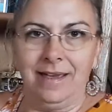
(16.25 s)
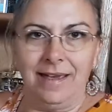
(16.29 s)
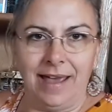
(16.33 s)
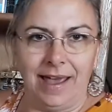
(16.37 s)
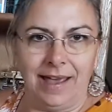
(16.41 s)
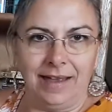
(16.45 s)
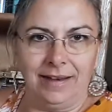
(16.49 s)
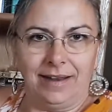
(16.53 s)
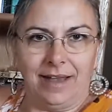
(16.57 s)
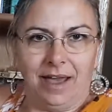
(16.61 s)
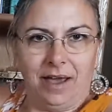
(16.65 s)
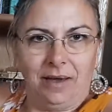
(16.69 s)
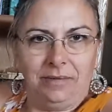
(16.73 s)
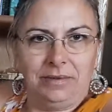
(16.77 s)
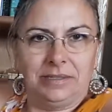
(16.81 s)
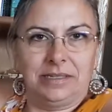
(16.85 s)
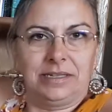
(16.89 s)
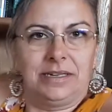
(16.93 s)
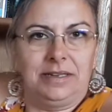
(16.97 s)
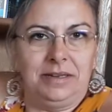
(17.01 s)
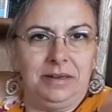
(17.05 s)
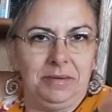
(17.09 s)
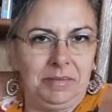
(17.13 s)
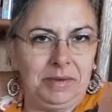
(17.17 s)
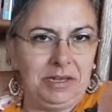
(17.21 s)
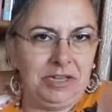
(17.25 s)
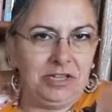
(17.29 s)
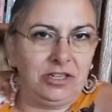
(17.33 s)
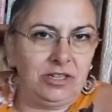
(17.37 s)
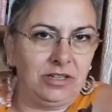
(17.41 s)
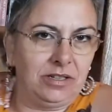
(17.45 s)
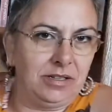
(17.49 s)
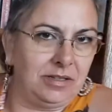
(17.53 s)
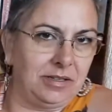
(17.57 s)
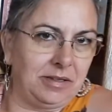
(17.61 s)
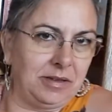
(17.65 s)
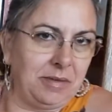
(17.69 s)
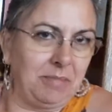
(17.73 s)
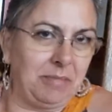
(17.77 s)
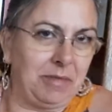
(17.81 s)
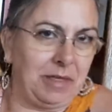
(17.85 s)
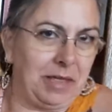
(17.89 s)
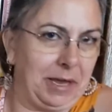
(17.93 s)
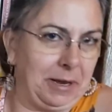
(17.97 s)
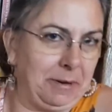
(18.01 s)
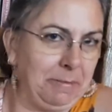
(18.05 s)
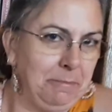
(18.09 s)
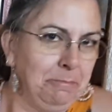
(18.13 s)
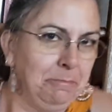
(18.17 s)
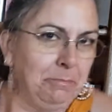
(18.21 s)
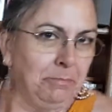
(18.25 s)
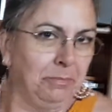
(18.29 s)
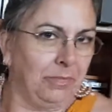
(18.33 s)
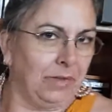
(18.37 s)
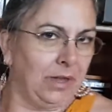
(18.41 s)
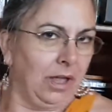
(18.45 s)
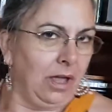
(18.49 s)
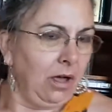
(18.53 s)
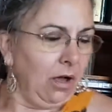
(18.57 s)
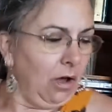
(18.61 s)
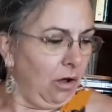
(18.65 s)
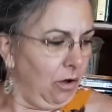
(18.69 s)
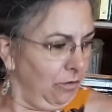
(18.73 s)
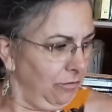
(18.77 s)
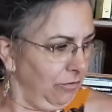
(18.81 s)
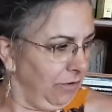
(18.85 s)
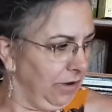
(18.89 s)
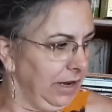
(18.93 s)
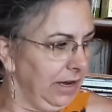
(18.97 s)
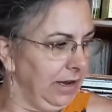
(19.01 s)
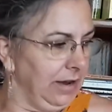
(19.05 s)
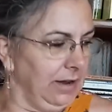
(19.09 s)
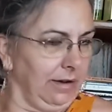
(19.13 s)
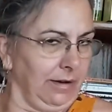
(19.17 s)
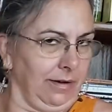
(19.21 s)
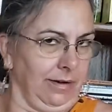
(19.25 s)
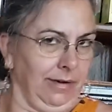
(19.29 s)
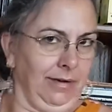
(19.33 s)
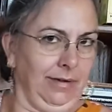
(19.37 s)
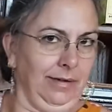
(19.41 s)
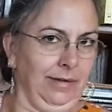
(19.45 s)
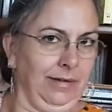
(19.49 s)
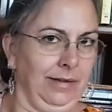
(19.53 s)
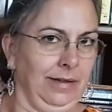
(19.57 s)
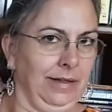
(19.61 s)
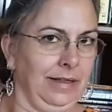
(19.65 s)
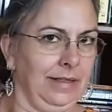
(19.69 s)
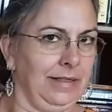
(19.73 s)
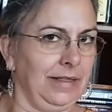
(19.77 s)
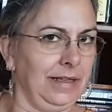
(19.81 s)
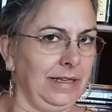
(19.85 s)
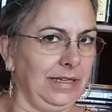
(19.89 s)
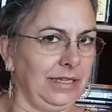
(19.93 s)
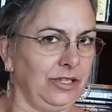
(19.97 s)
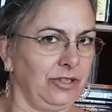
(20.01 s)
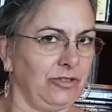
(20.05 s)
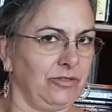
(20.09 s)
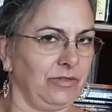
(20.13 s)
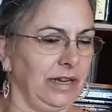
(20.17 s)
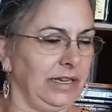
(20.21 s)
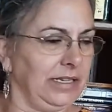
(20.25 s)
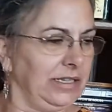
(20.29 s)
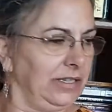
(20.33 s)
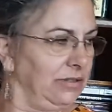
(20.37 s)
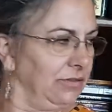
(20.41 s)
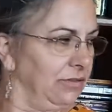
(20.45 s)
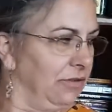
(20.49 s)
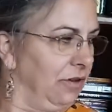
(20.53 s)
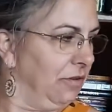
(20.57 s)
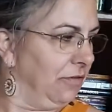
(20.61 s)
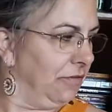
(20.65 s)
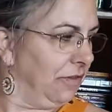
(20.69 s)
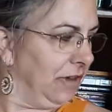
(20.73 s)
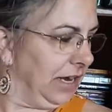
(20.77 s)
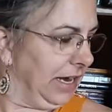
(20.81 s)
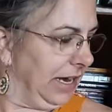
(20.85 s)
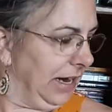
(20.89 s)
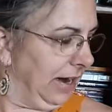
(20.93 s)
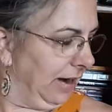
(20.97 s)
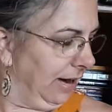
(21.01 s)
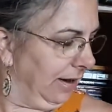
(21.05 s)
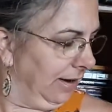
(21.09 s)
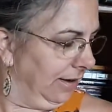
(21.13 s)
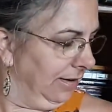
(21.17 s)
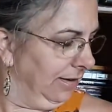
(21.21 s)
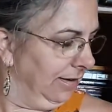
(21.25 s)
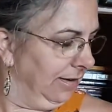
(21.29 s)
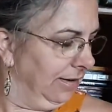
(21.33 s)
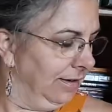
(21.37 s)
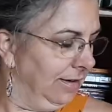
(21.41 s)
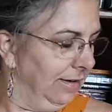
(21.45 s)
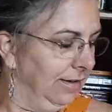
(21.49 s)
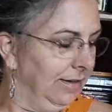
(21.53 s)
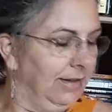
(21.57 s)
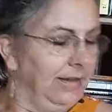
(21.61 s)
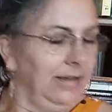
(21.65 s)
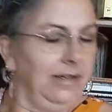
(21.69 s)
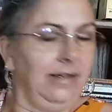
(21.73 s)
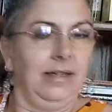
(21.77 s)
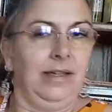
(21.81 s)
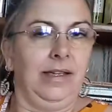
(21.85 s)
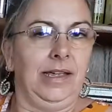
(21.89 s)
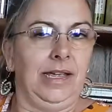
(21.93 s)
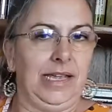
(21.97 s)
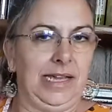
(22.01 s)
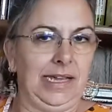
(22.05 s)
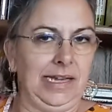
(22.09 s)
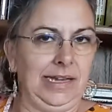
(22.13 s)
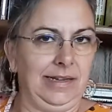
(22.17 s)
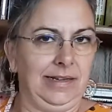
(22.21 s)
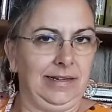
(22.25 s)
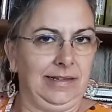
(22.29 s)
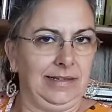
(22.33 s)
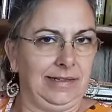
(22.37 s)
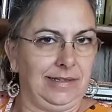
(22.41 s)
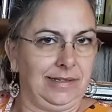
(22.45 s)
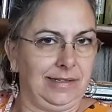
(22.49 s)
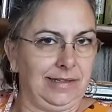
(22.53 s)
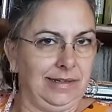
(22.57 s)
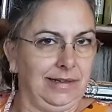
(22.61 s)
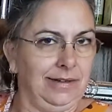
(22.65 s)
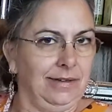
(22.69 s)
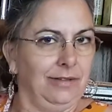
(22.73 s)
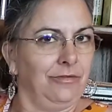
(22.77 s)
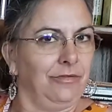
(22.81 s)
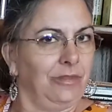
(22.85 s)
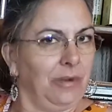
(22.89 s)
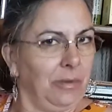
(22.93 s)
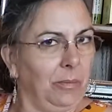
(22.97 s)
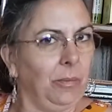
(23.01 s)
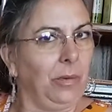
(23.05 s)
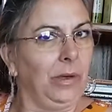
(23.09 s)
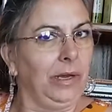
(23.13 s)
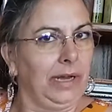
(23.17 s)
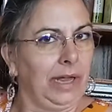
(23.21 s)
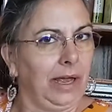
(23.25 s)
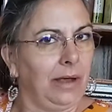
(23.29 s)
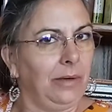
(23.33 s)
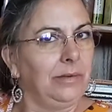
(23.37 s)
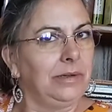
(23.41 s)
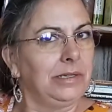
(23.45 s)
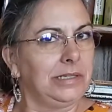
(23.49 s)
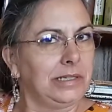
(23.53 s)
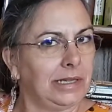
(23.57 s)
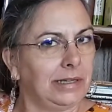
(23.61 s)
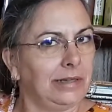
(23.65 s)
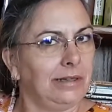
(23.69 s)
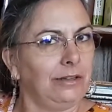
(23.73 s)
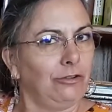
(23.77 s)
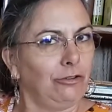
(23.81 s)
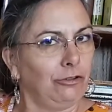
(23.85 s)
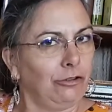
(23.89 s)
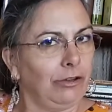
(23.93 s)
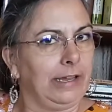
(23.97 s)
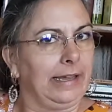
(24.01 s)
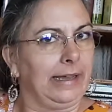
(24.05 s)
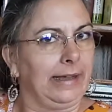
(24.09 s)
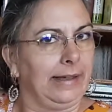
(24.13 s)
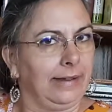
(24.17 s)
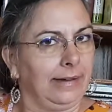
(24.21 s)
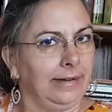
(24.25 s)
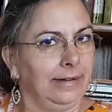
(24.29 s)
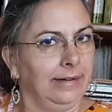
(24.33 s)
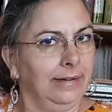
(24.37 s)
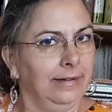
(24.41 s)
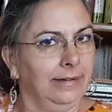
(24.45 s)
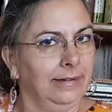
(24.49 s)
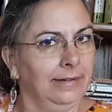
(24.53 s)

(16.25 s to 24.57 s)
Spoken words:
And I was going to mention something over here. This dresser over here is from when I was a little kid.